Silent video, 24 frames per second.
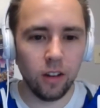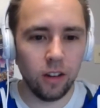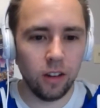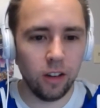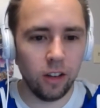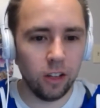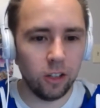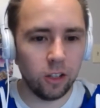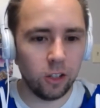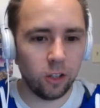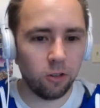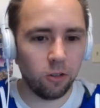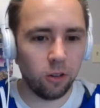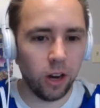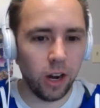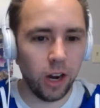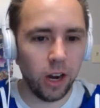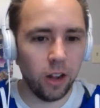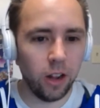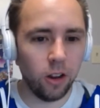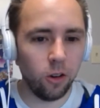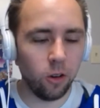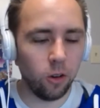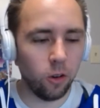it's
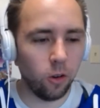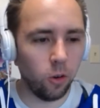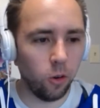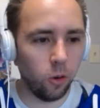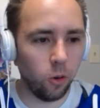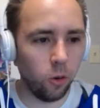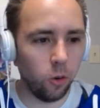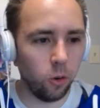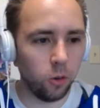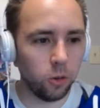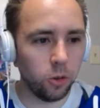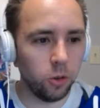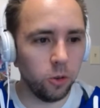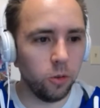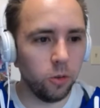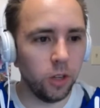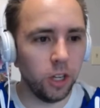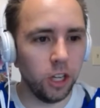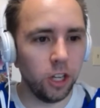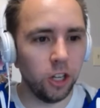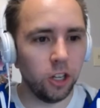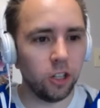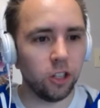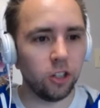created a whole new
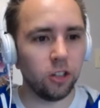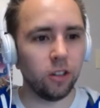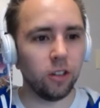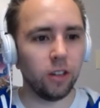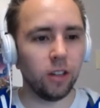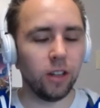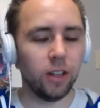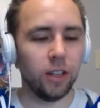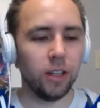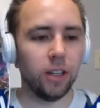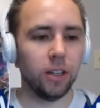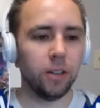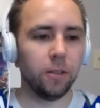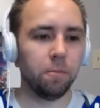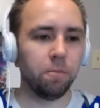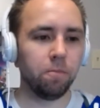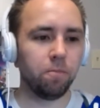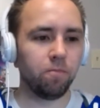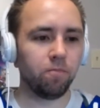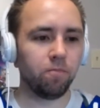niche. So